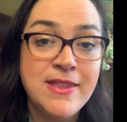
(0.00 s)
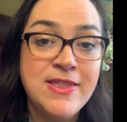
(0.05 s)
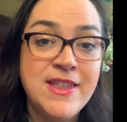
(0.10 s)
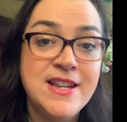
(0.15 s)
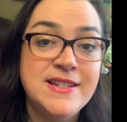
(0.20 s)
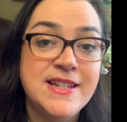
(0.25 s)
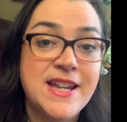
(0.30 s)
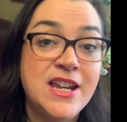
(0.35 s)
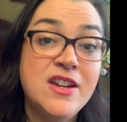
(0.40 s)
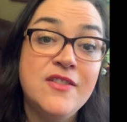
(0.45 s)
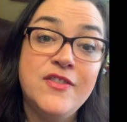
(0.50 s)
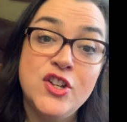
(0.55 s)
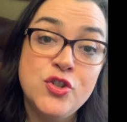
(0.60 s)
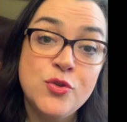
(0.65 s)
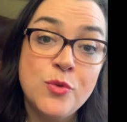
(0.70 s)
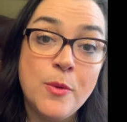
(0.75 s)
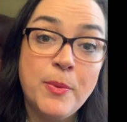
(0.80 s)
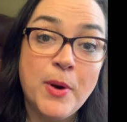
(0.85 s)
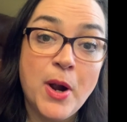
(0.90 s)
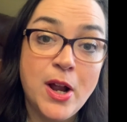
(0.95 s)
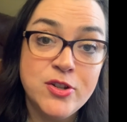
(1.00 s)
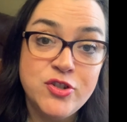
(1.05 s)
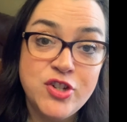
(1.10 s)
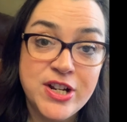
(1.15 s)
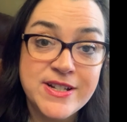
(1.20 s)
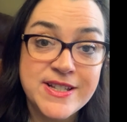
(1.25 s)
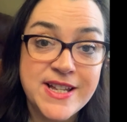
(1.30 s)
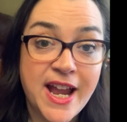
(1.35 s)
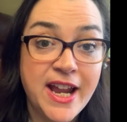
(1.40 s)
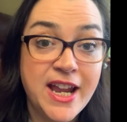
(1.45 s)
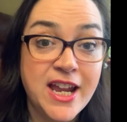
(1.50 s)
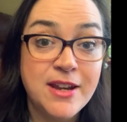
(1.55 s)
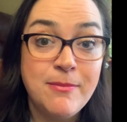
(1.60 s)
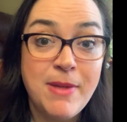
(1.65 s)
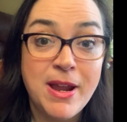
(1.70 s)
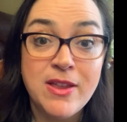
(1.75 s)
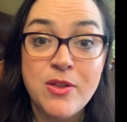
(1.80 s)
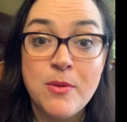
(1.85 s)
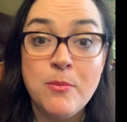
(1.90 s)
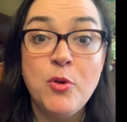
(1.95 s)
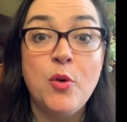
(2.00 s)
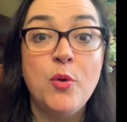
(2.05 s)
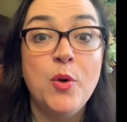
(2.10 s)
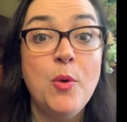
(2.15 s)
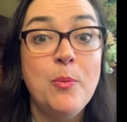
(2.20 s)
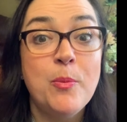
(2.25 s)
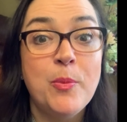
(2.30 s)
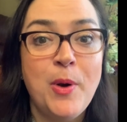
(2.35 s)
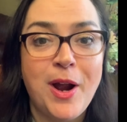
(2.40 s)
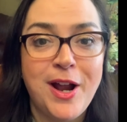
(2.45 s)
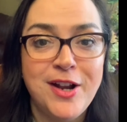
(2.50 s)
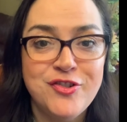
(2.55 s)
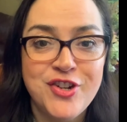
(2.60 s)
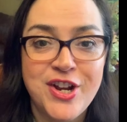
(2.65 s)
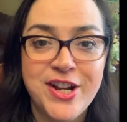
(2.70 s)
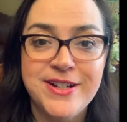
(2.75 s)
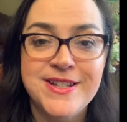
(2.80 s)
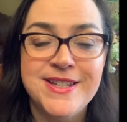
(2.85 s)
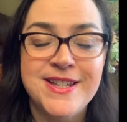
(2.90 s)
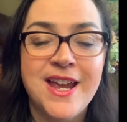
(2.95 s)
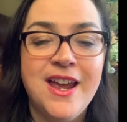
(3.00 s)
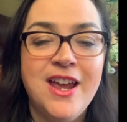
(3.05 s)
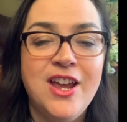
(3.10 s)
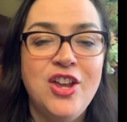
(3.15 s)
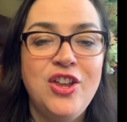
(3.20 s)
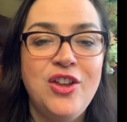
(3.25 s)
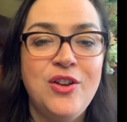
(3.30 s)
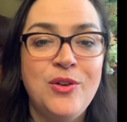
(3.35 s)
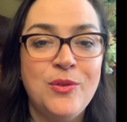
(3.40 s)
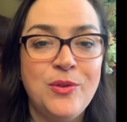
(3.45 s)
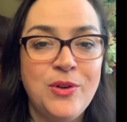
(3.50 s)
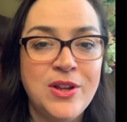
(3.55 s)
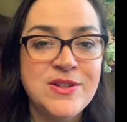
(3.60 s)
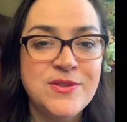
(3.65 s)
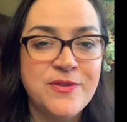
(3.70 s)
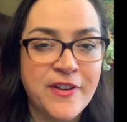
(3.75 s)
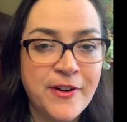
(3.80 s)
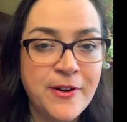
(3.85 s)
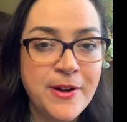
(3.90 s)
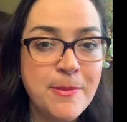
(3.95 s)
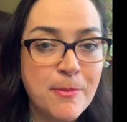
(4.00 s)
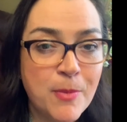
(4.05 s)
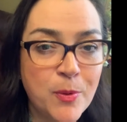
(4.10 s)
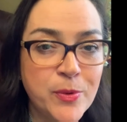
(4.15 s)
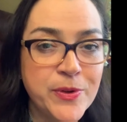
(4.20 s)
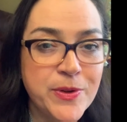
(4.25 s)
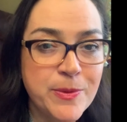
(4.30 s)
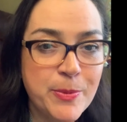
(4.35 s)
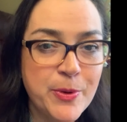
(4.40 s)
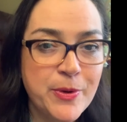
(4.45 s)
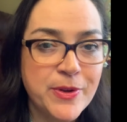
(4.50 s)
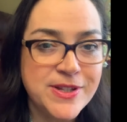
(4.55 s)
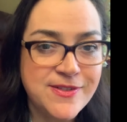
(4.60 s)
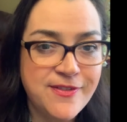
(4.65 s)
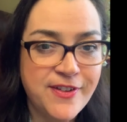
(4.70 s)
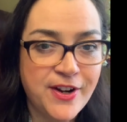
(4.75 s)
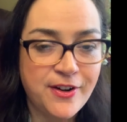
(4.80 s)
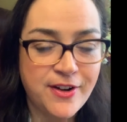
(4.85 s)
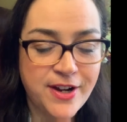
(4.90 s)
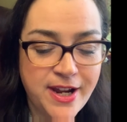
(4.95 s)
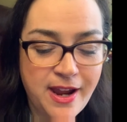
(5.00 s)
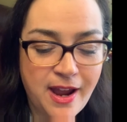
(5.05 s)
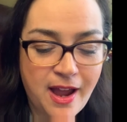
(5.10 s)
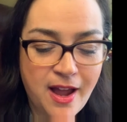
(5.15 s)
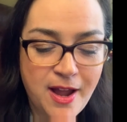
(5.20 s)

these individual projects. I can make them group projects. It's very moldable. It's very,